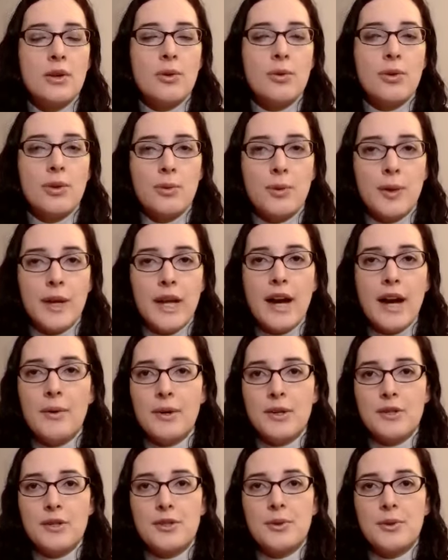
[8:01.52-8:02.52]
you 3
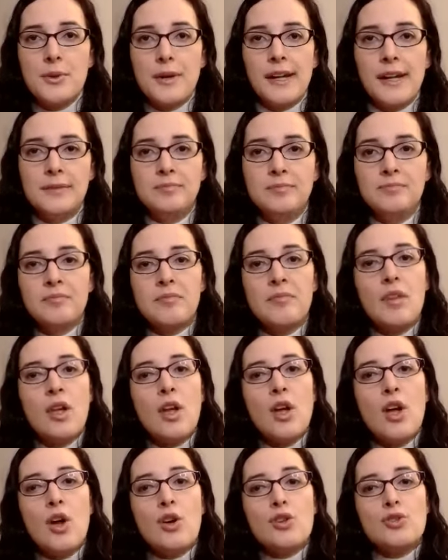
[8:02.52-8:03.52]
hours. Okay.
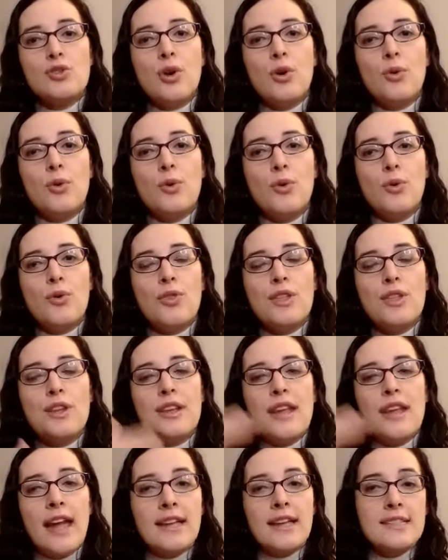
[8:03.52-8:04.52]
So the
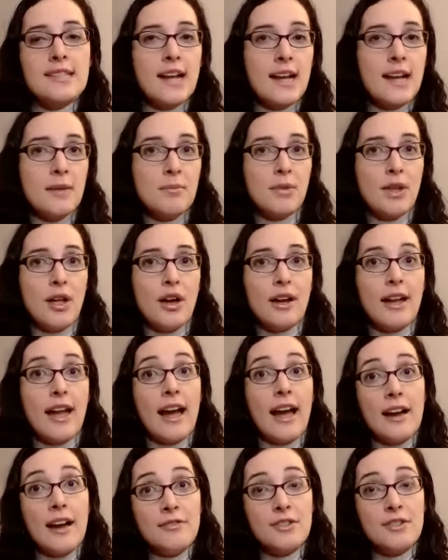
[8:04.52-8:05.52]
next time block
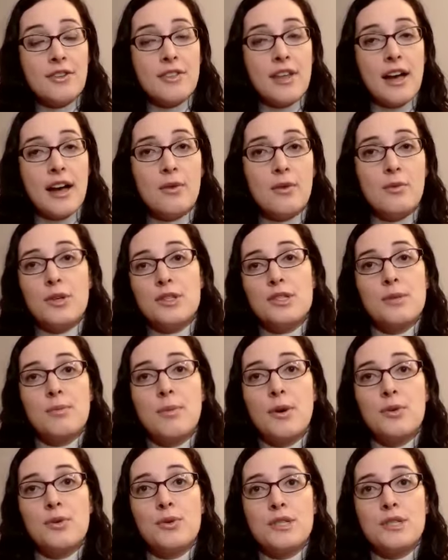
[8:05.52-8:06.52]
after that was
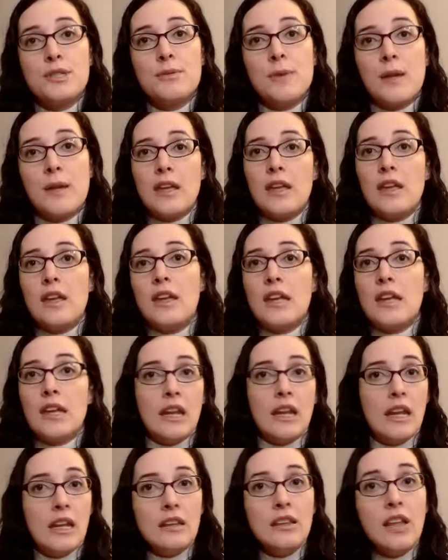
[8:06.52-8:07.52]
supposed to be
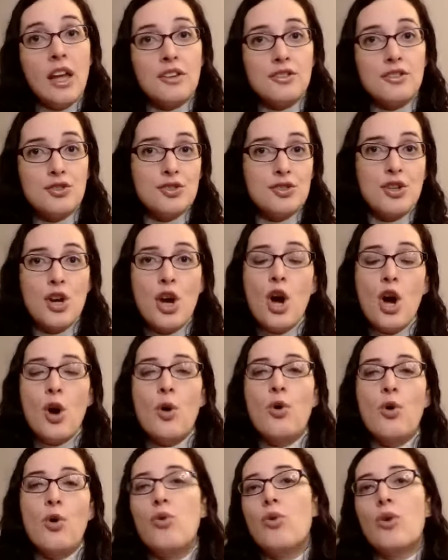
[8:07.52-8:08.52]
eating lunch,
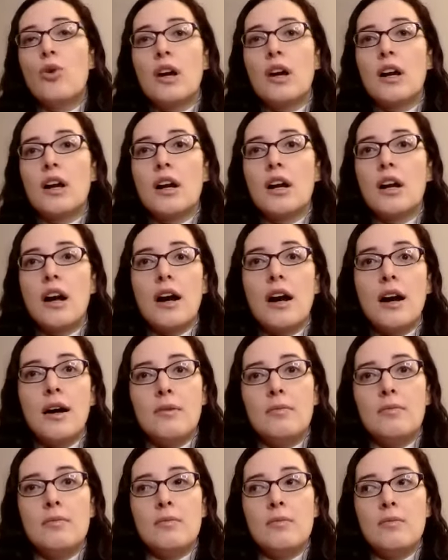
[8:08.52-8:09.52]
or
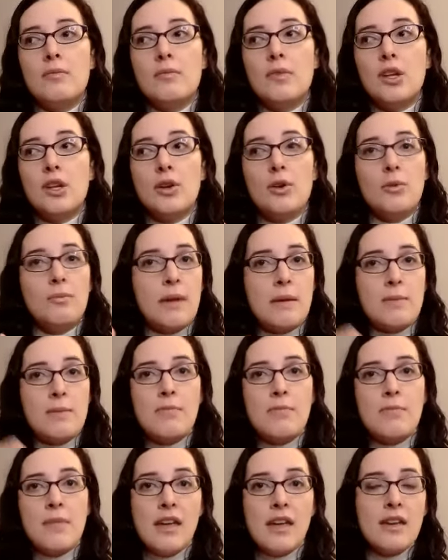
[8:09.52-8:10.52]
maybe
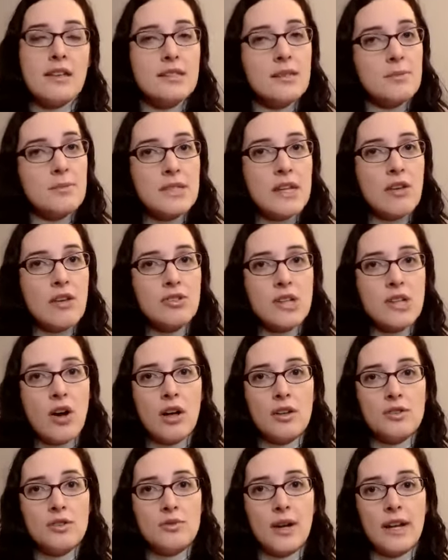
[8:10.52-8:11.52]
making some sales
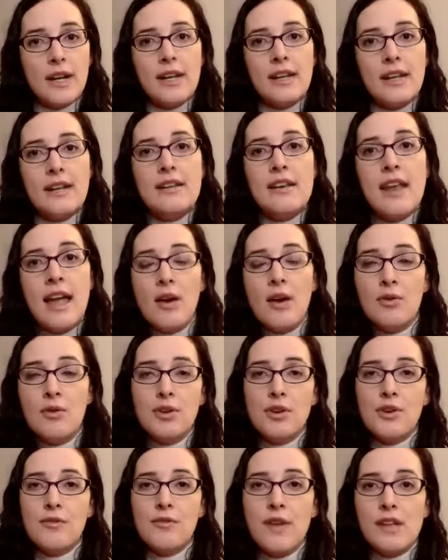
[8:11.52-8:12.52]
calls, right? Now
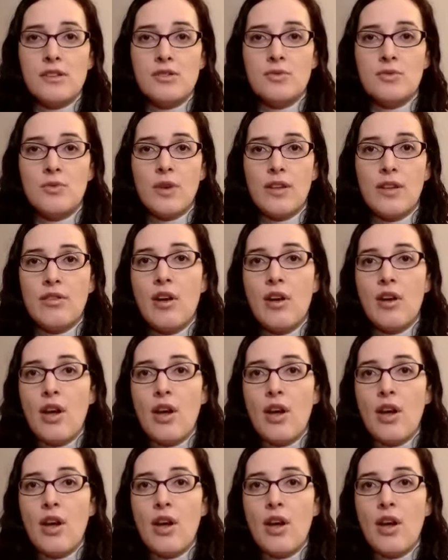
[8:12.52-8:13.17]
you're faced with,